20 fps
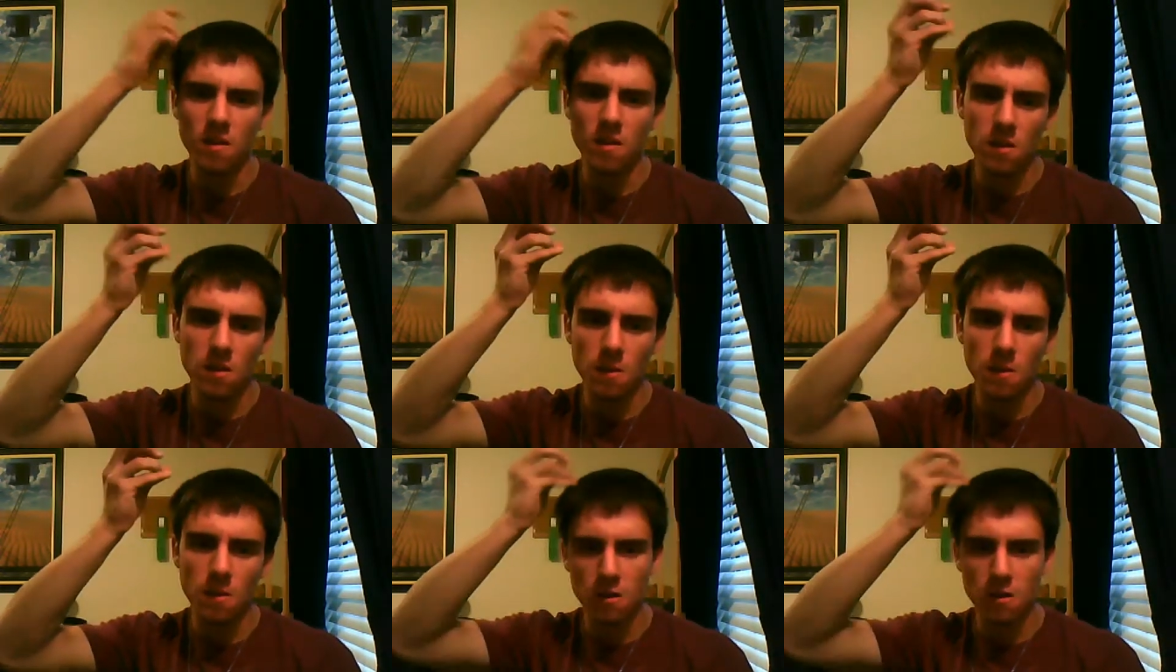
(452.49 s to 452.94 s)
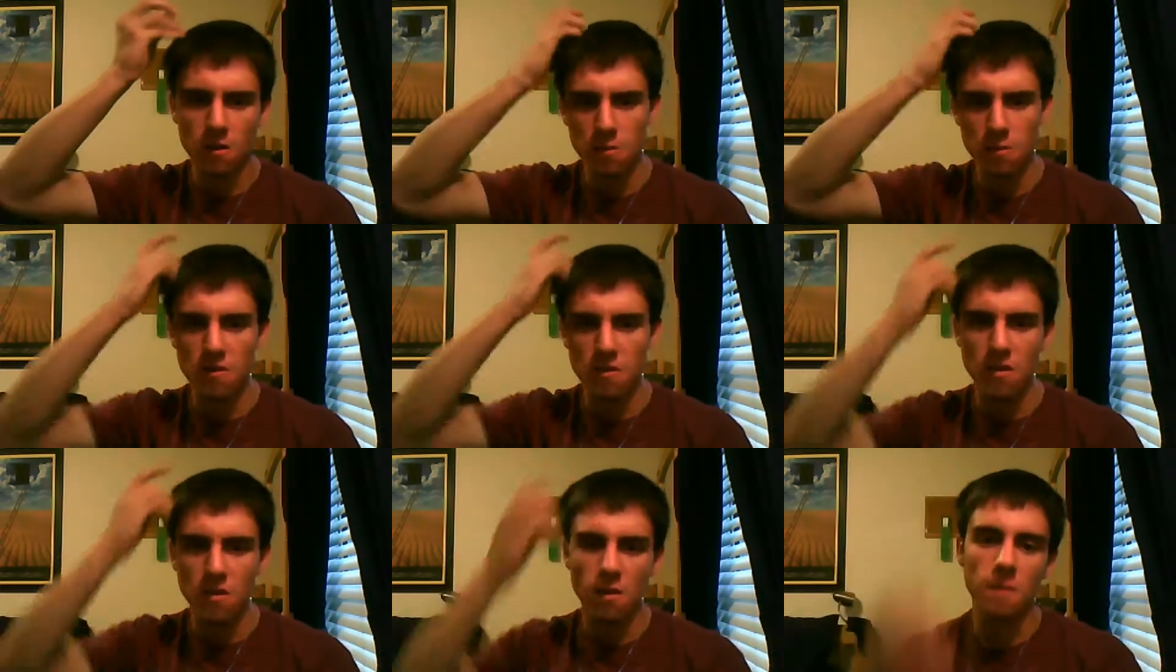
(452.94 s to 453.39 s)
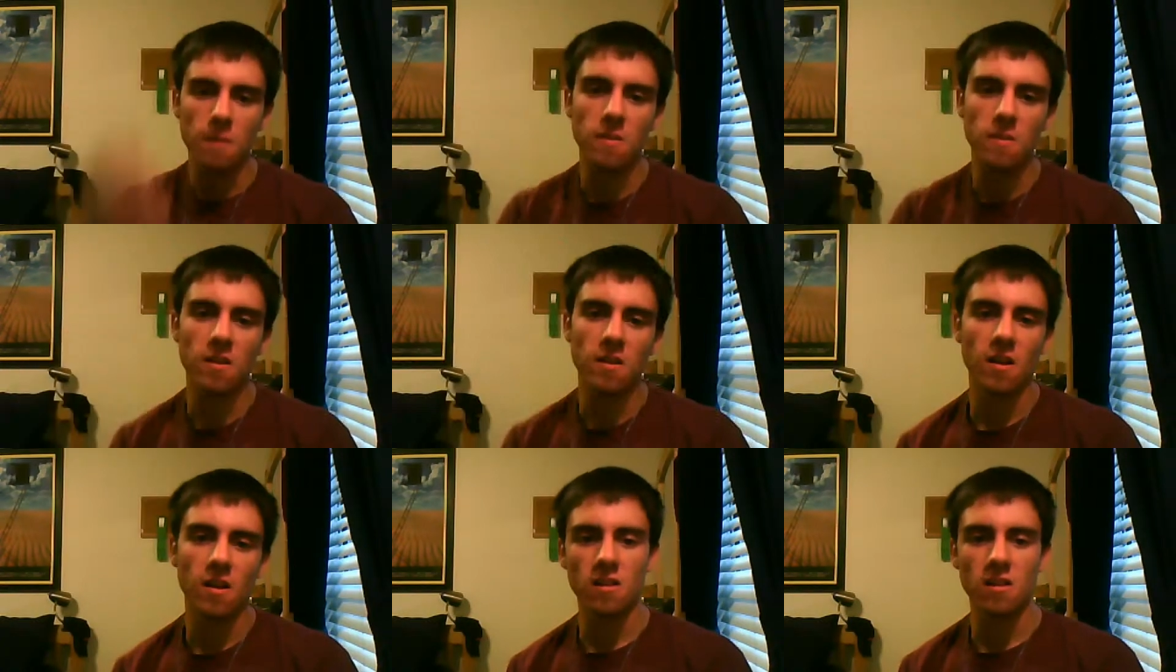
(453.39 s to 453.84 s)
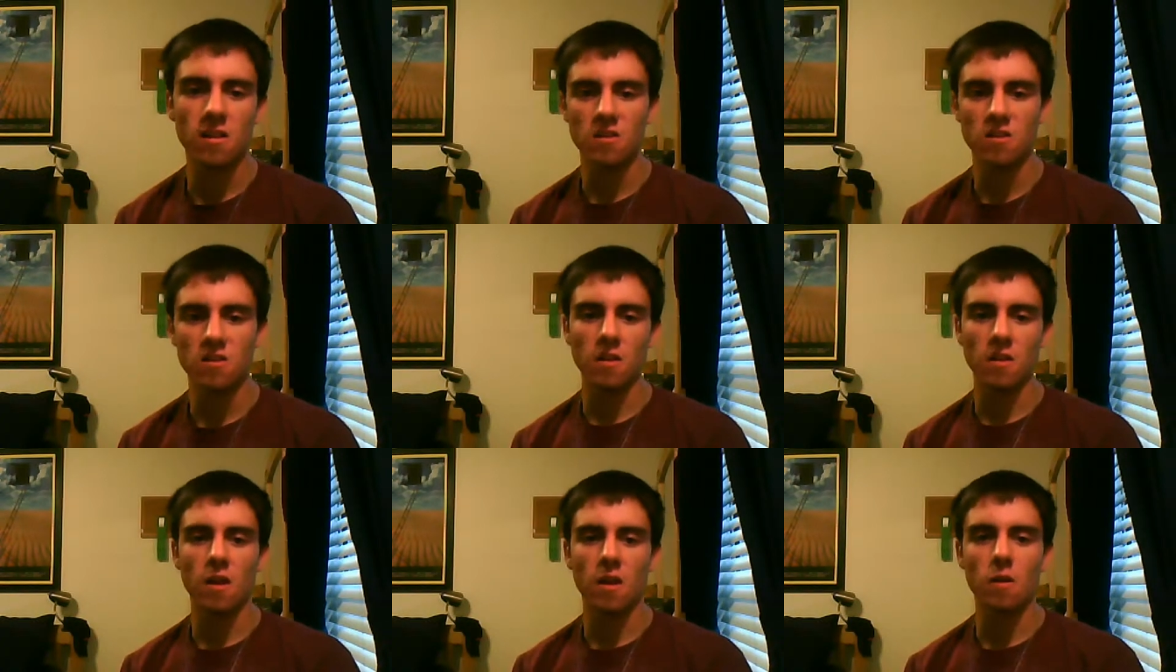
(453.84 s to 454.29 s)
I'm not going to be, I mean, I guess
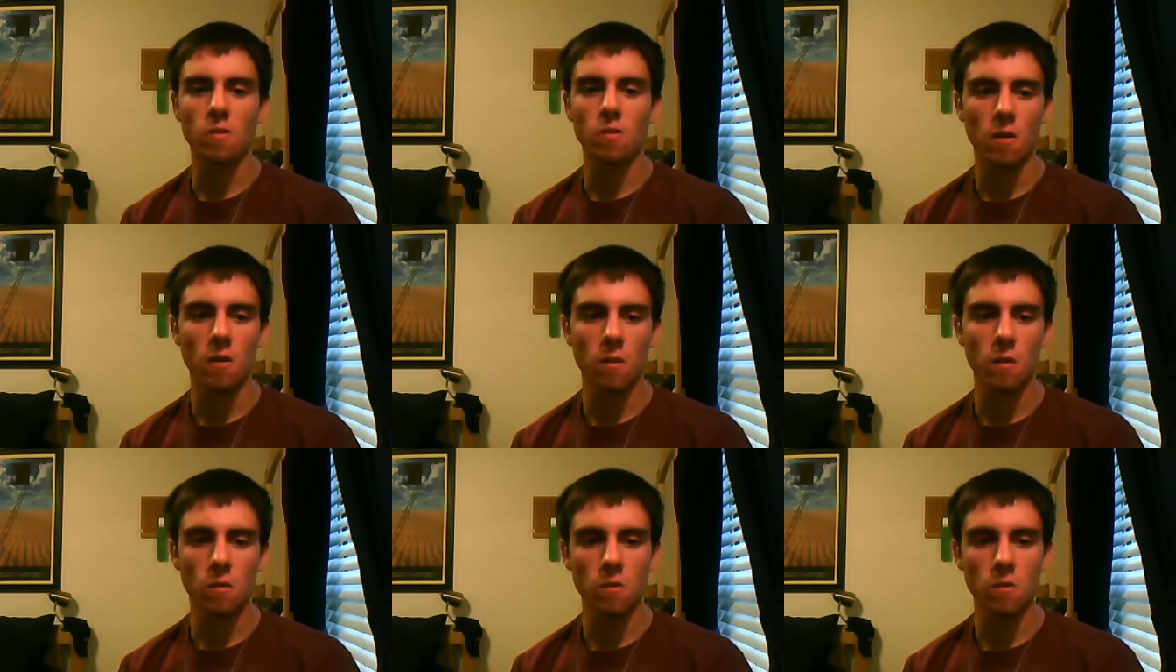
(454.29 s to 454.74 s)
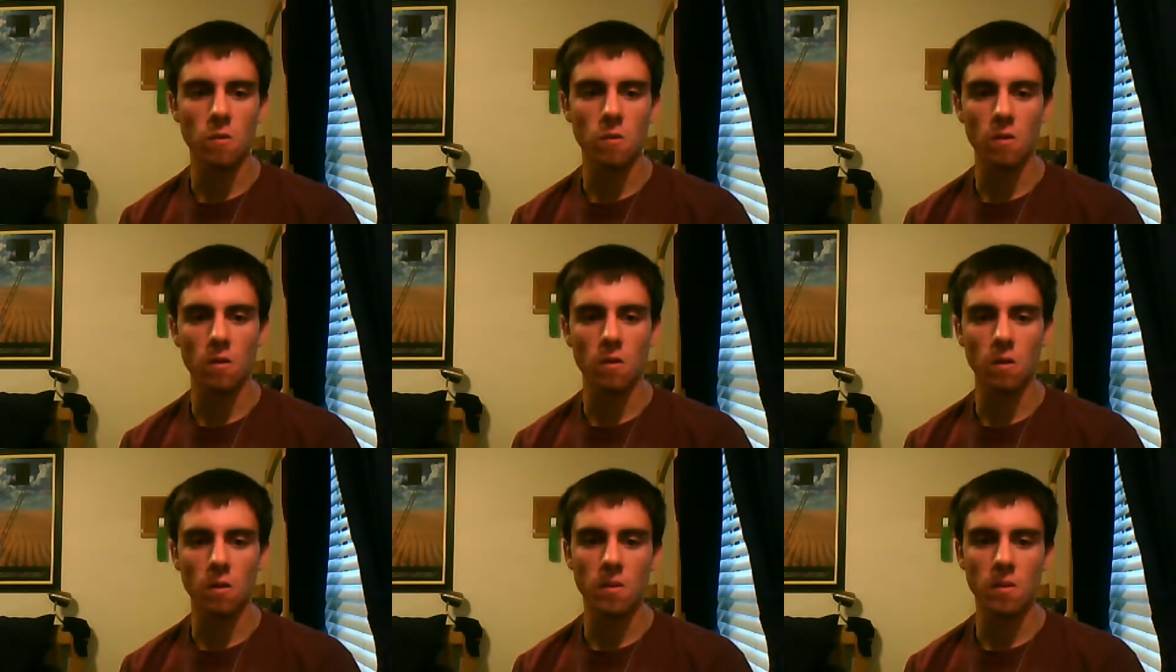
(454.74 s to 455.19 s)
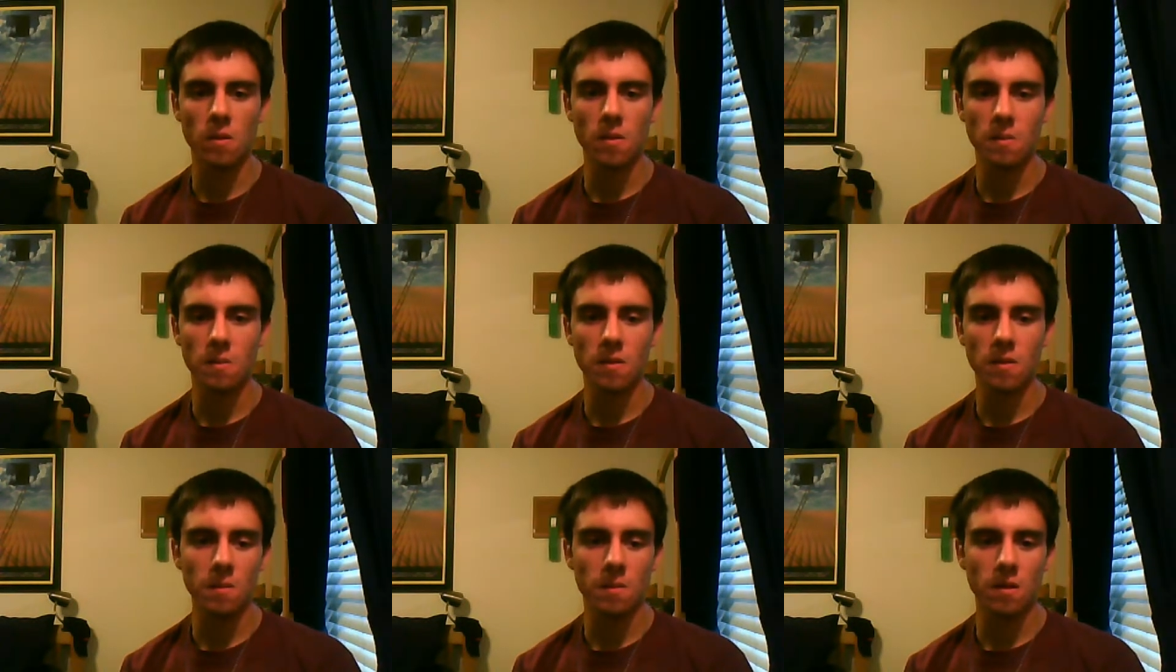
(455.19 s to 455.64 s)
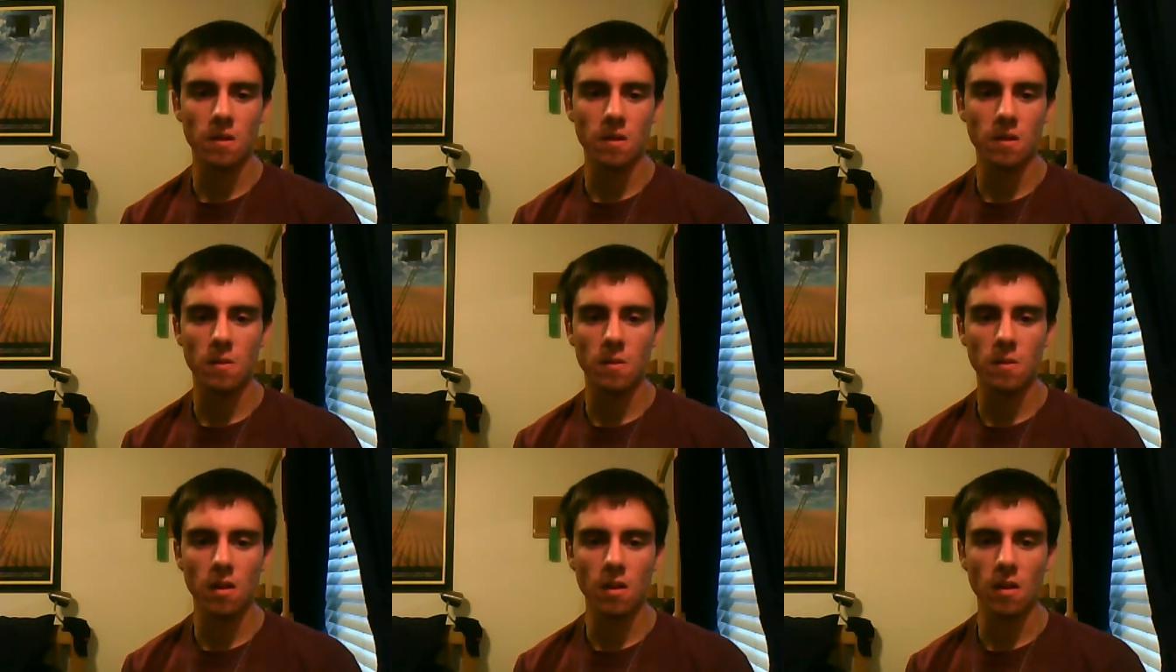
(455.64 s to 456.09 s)
I'll kind of run through it a little bit, but I'm not going
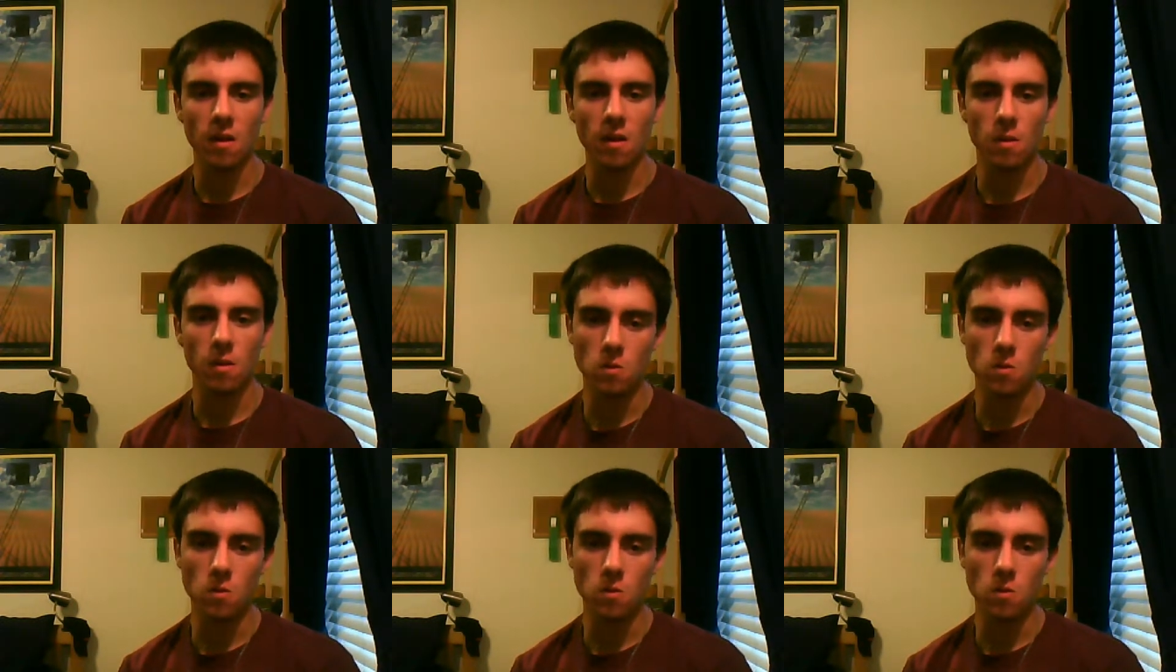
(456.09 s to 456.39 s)
to be like,